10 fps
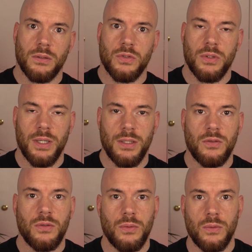trying
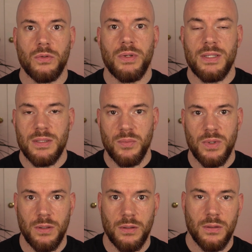to create
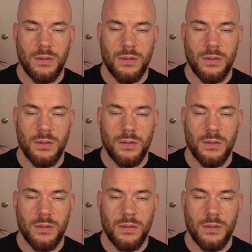something